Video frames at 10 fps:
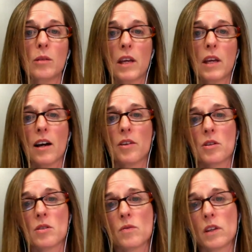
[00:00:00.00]
make
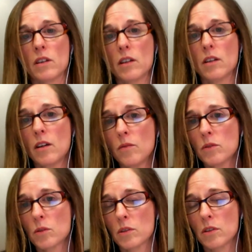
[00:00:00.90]
others feel
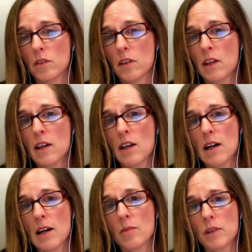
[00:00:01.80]
uncomfortable,
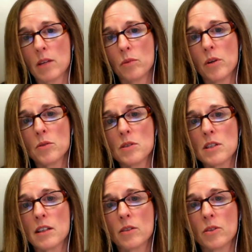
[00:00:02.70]
and posts
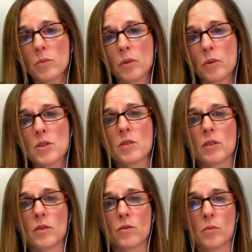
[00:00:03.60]
that include
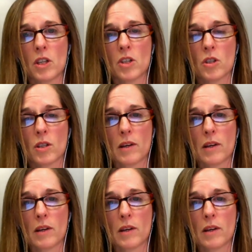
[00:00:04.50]
personal information